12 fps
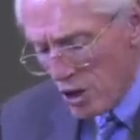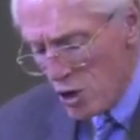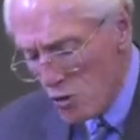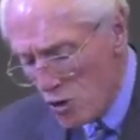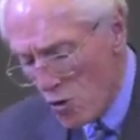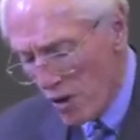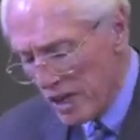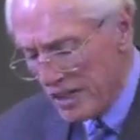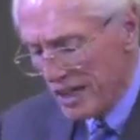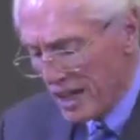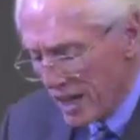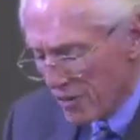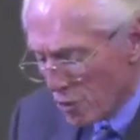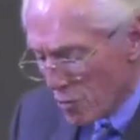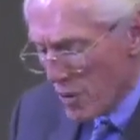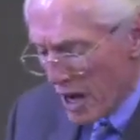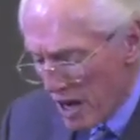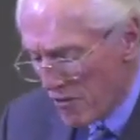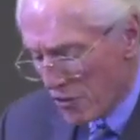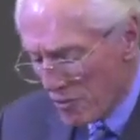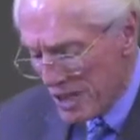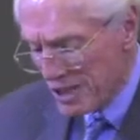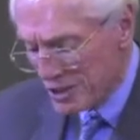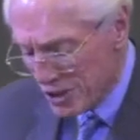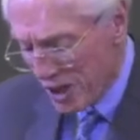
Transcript: you going to deliver me from this